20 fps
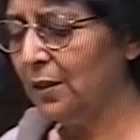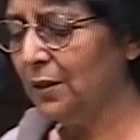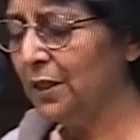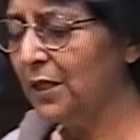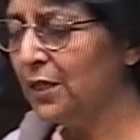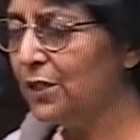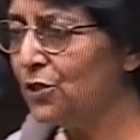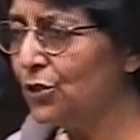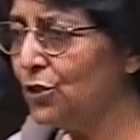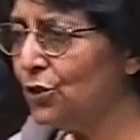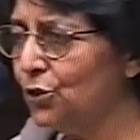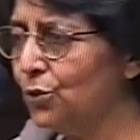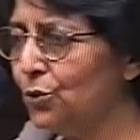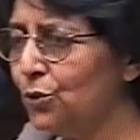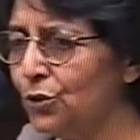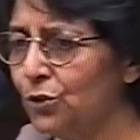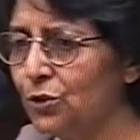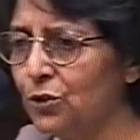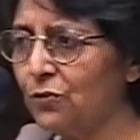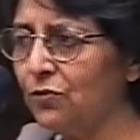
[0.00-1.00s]
the
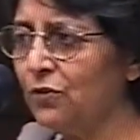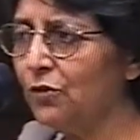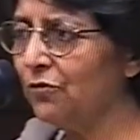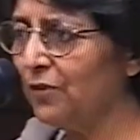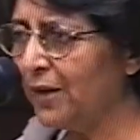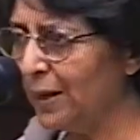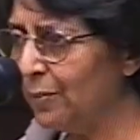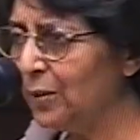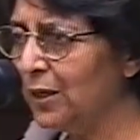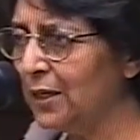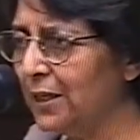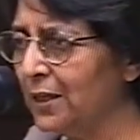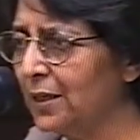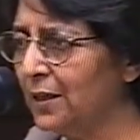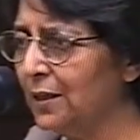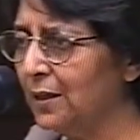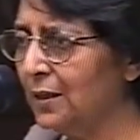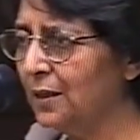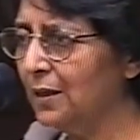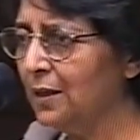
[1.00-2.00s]
institutions of the family
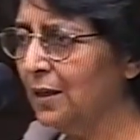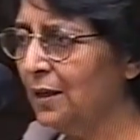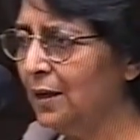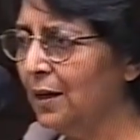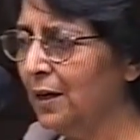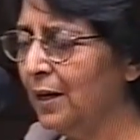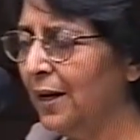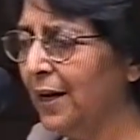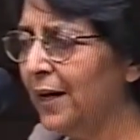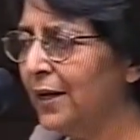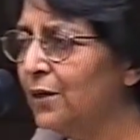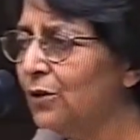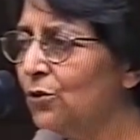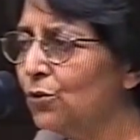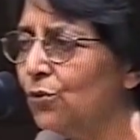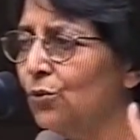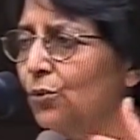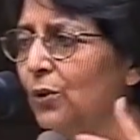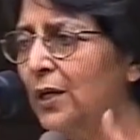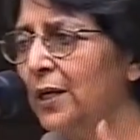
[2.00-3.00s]
and
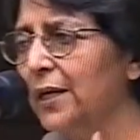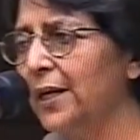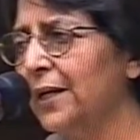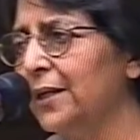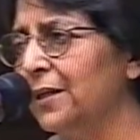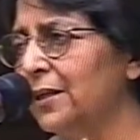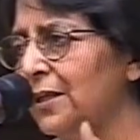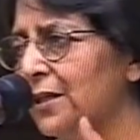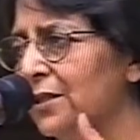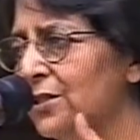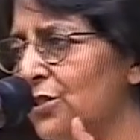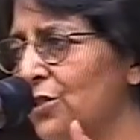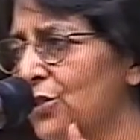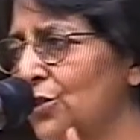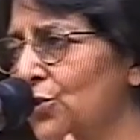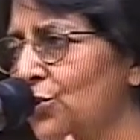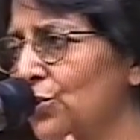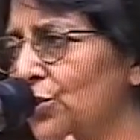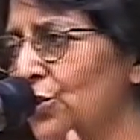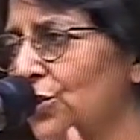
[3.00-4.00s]
through, again, the
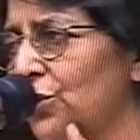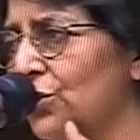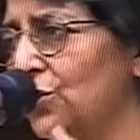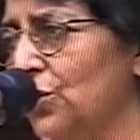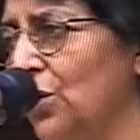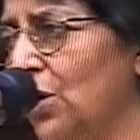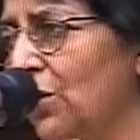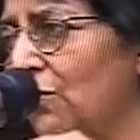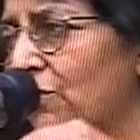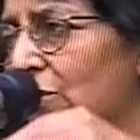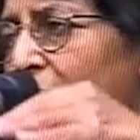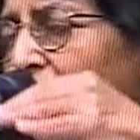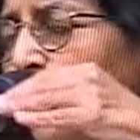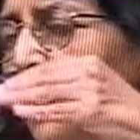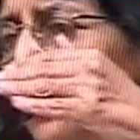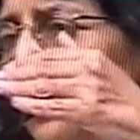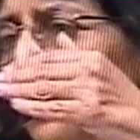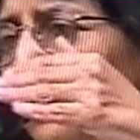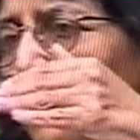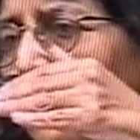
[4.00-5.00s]
institutions of
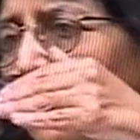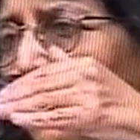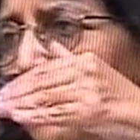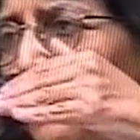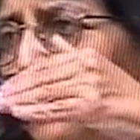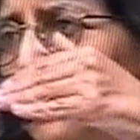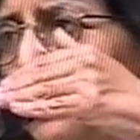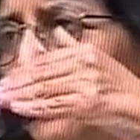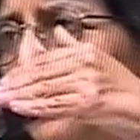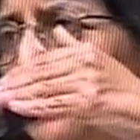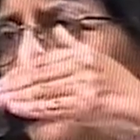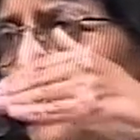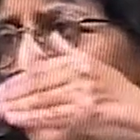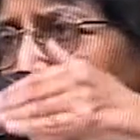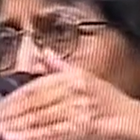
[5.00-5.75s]
the